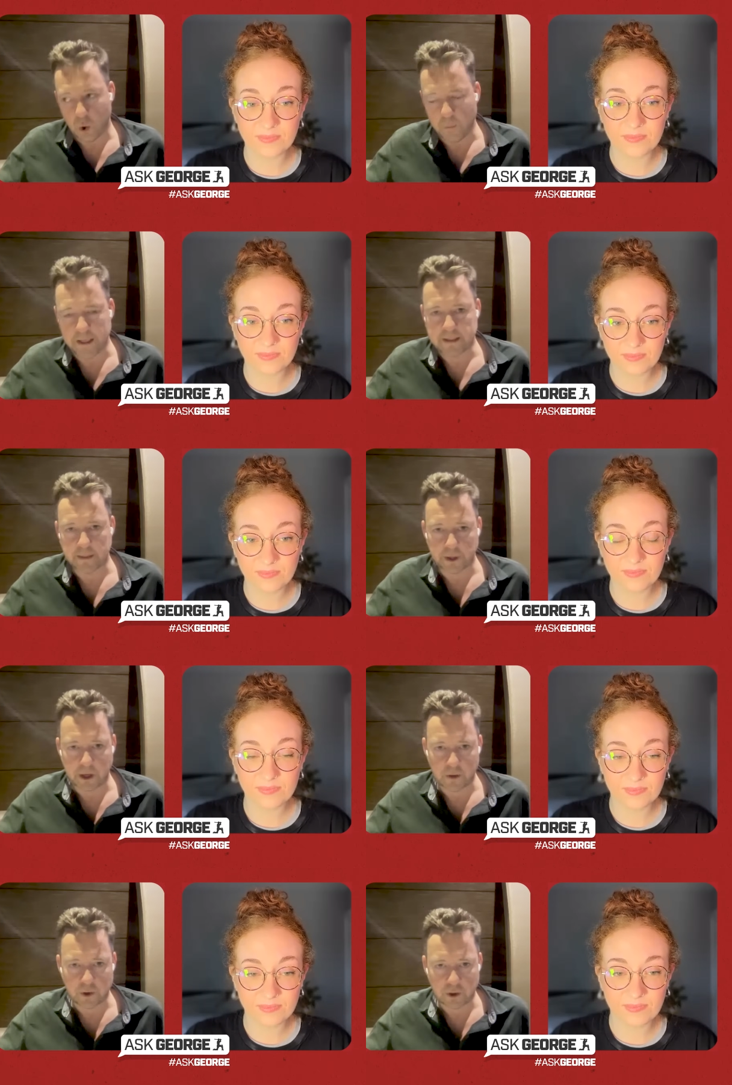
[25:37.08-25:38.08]
Speaker 1: what makes up a
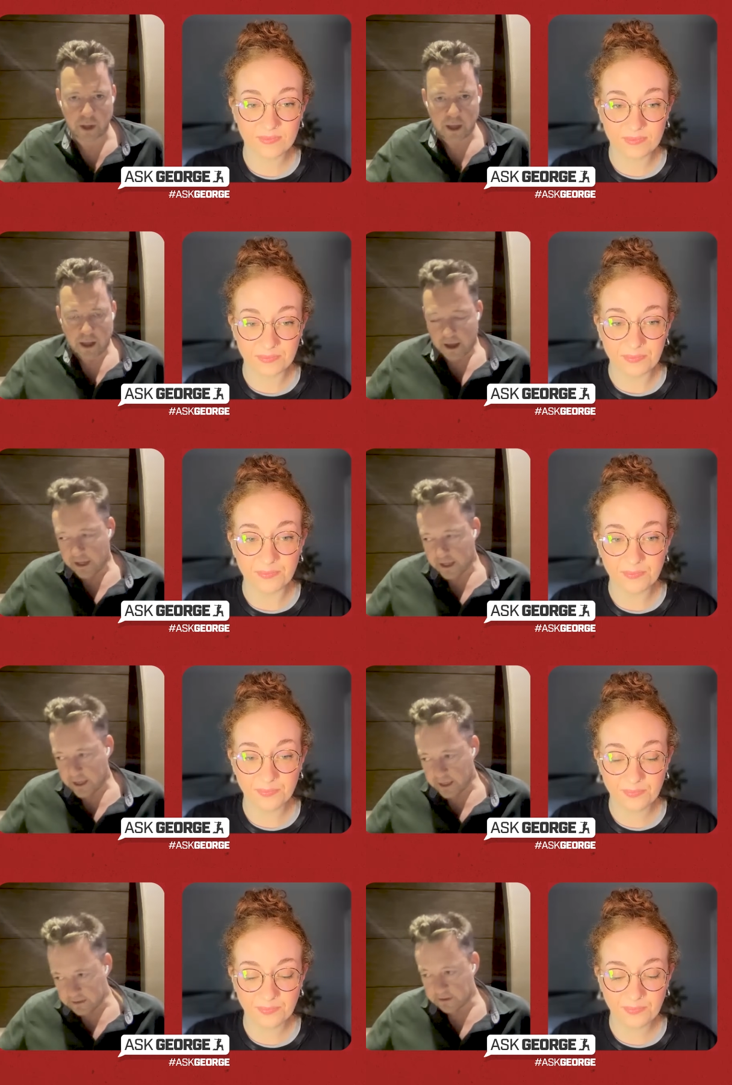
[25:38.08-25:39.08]
coach, and
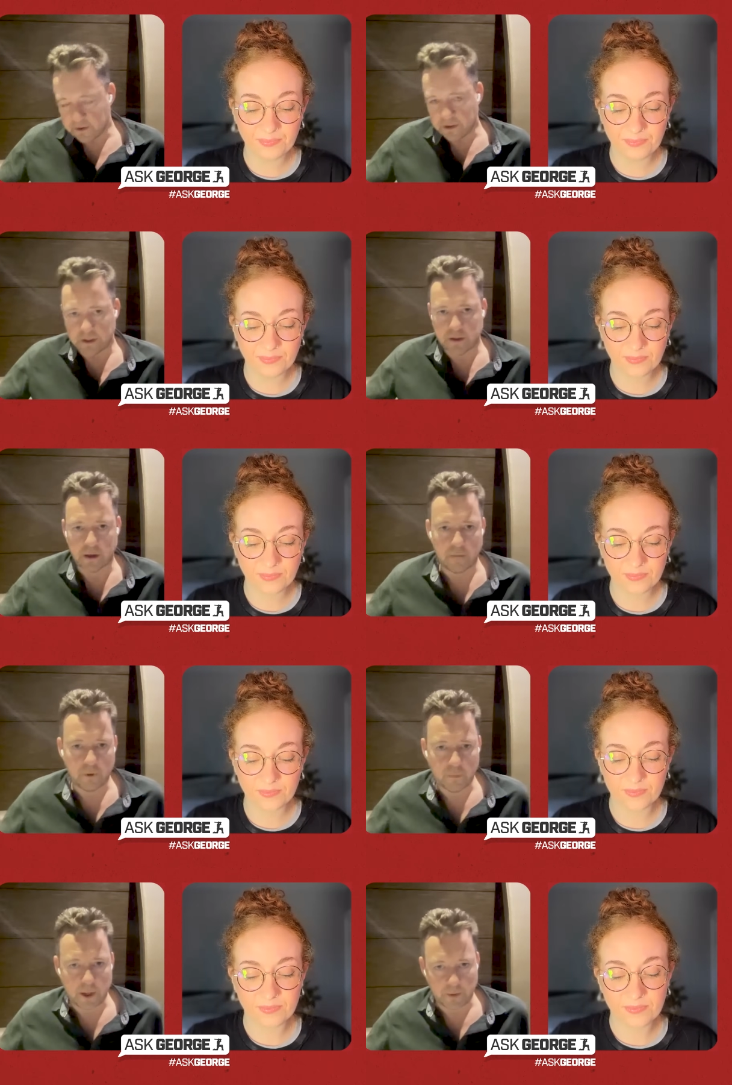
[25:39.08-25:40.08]
it isn't just going
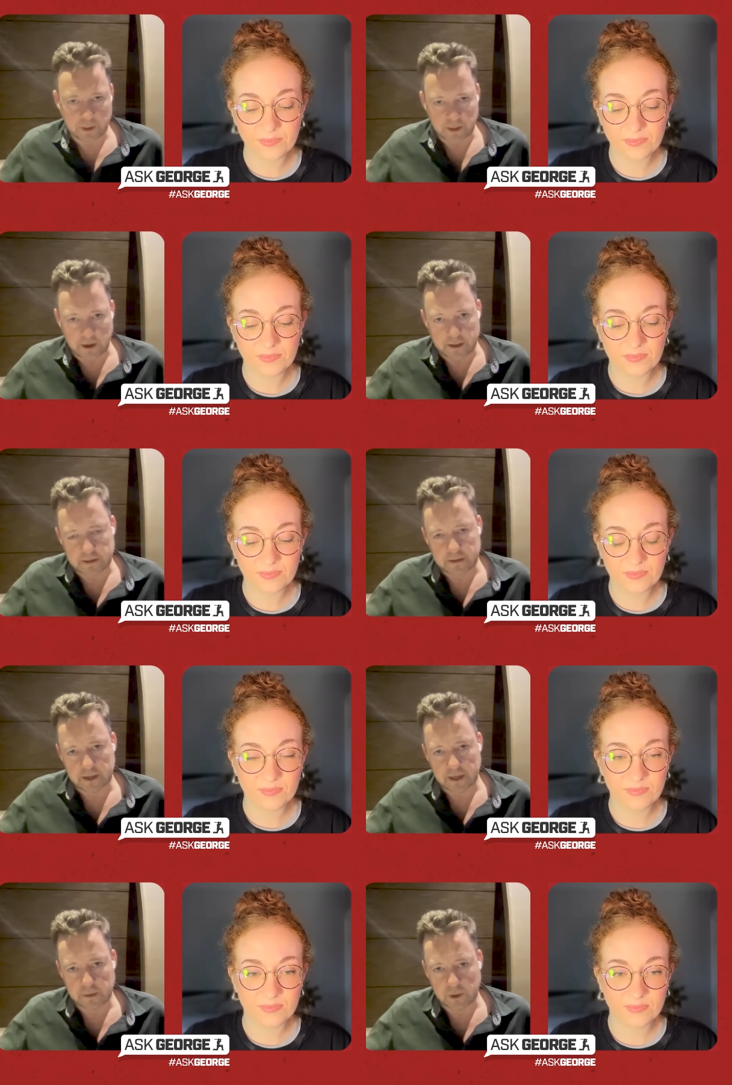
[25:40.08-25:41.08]
for a beer with the guys and
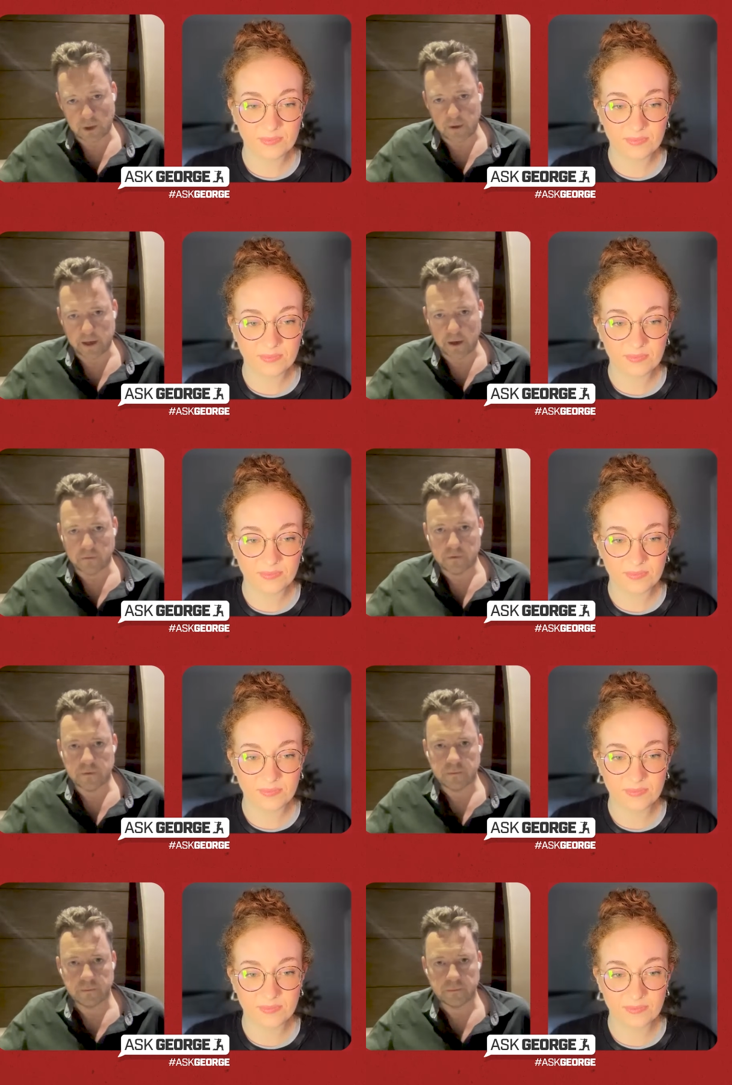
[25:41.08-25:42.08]
saying, "Should we go and play golf?"
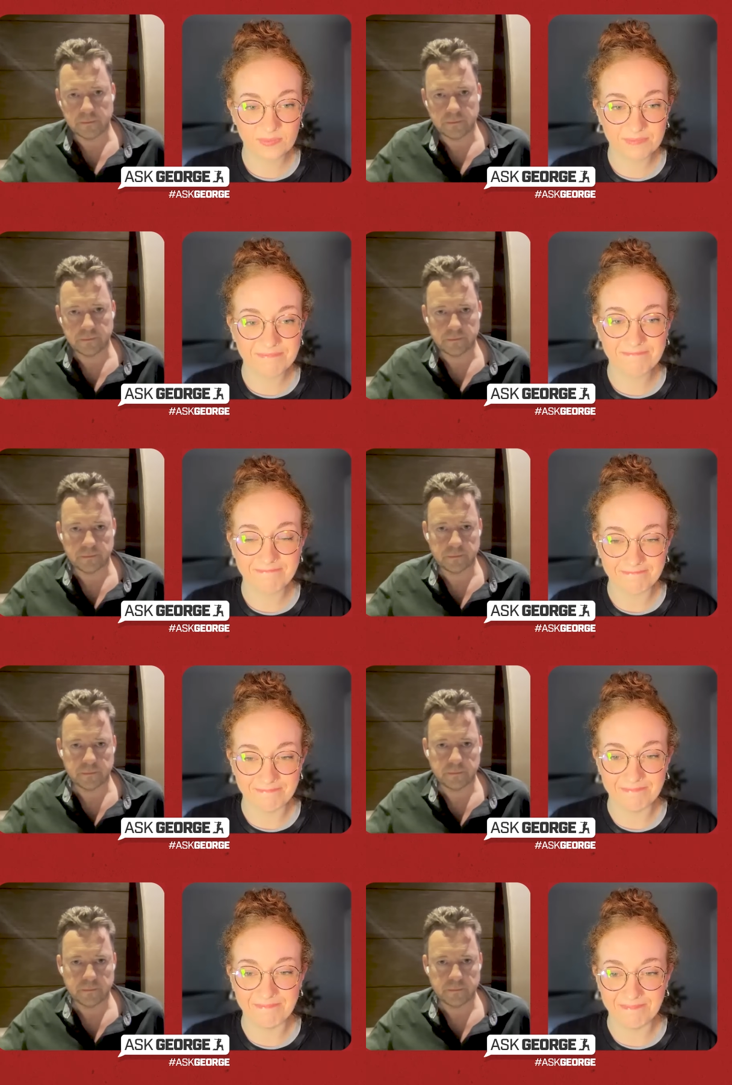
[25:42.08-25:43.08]

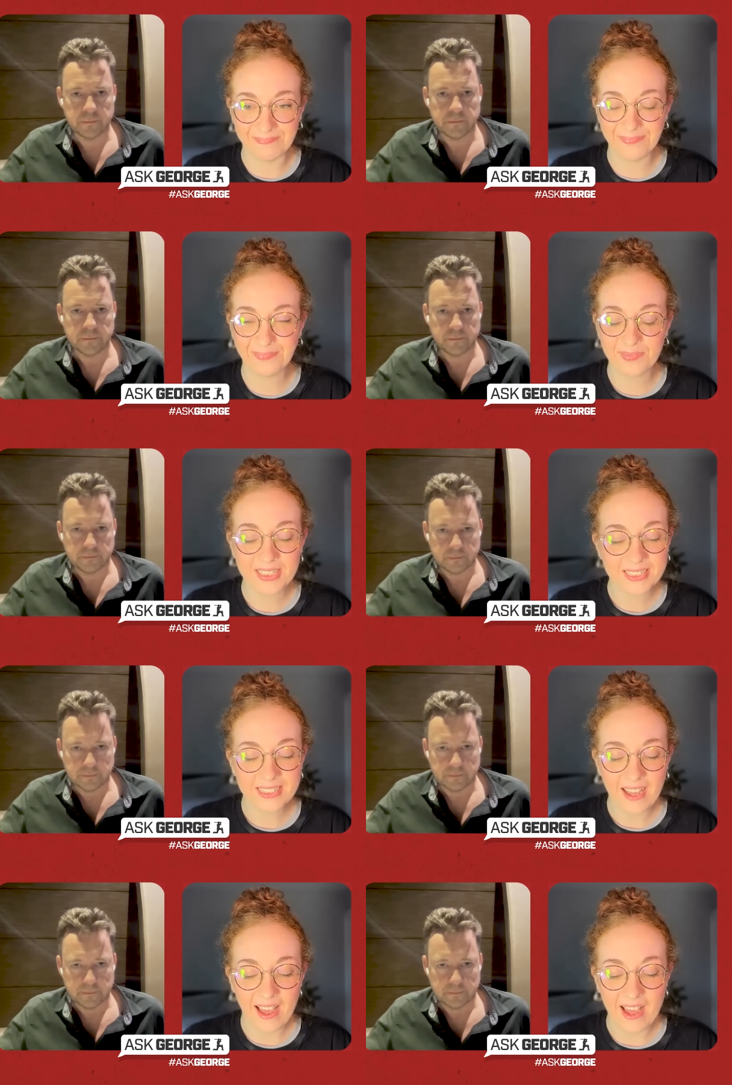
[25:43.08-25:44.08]
Speaker 2: Mm-hmm.
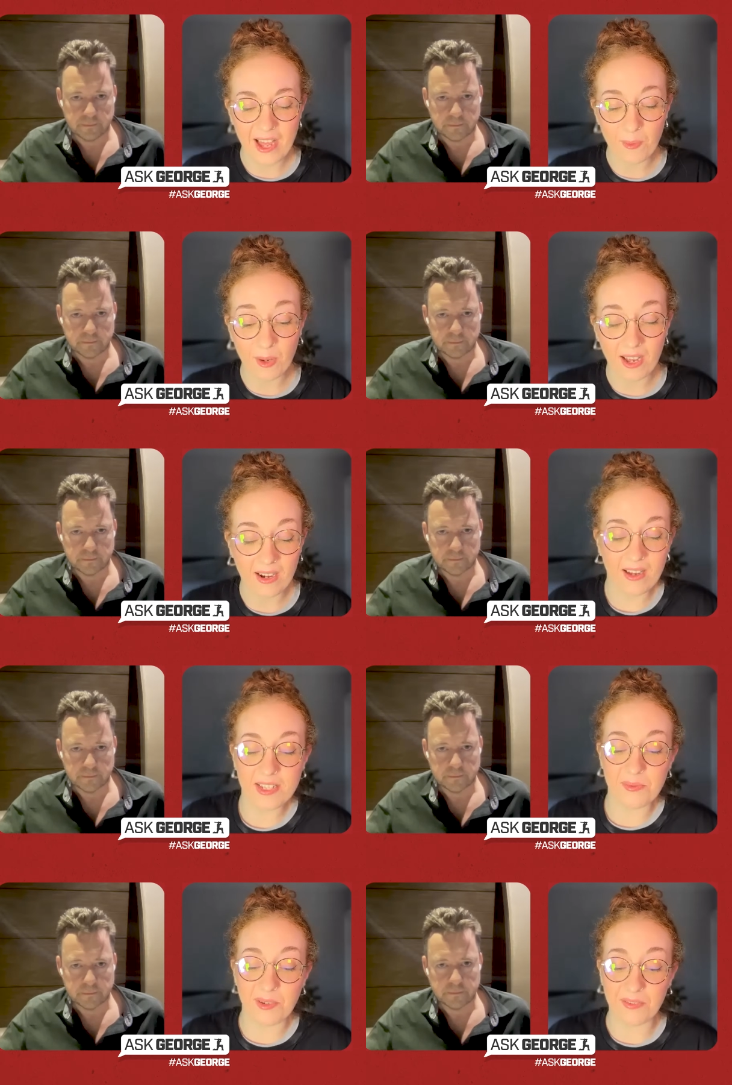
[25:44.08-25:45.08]
Uh, well, our
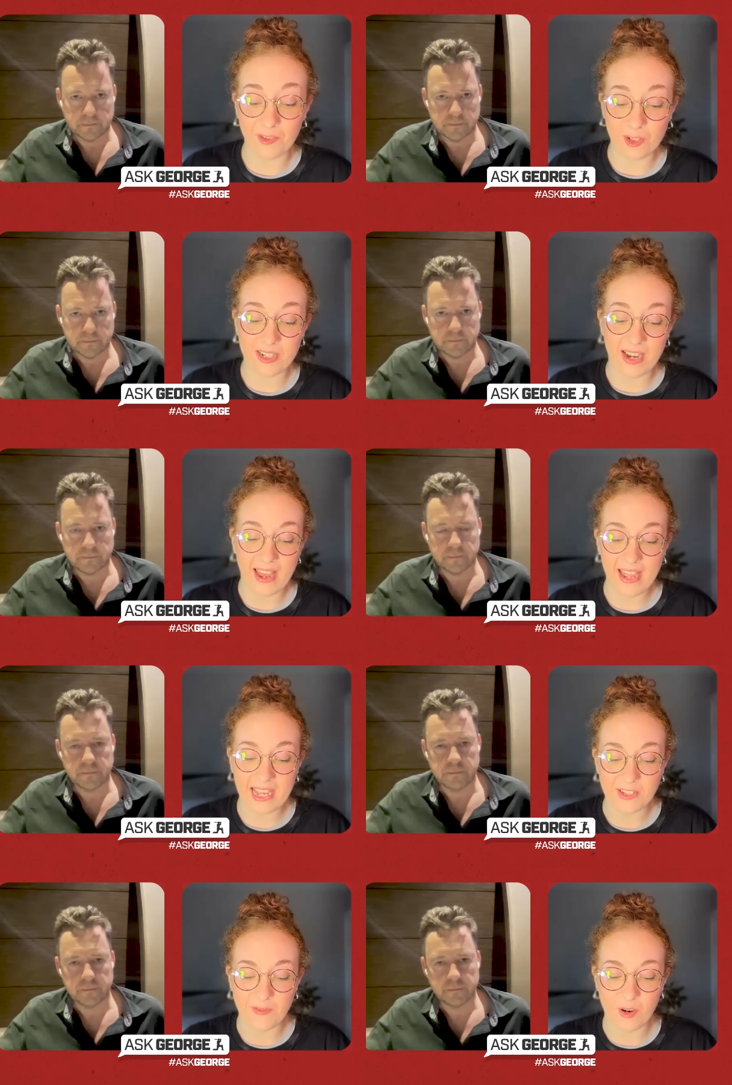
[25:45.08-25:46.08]
last one for today
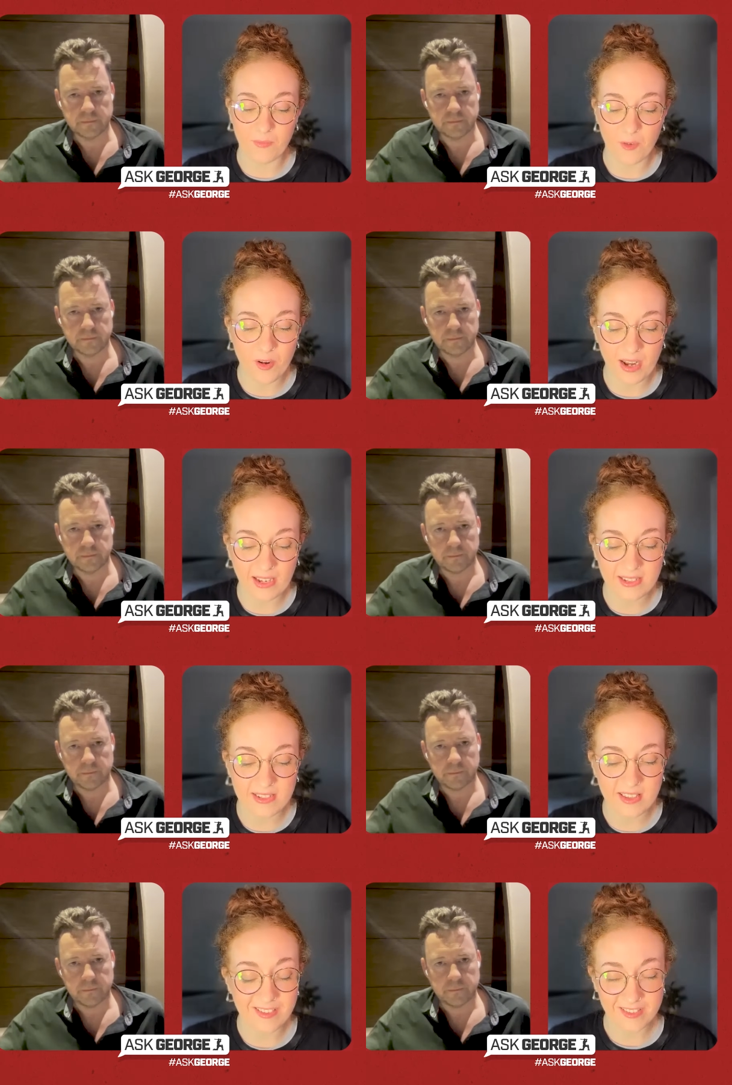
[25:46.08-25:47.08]
is from
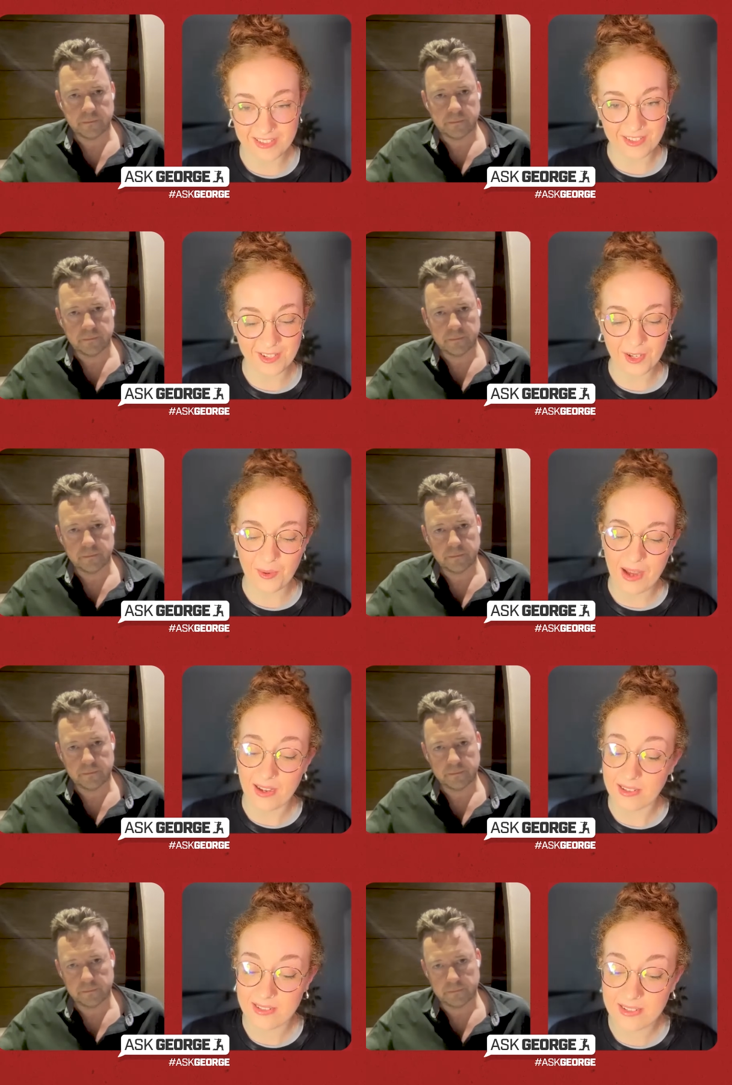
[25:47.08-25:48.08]
Rolex Thalsis, who
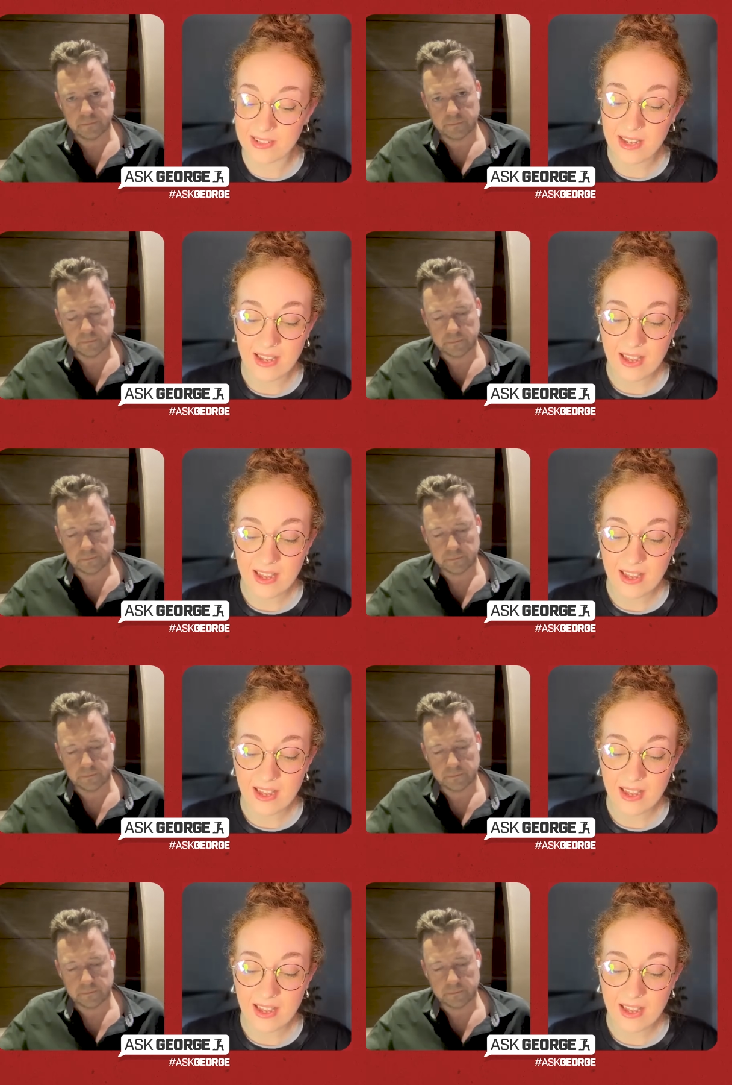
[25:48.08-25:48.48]
asks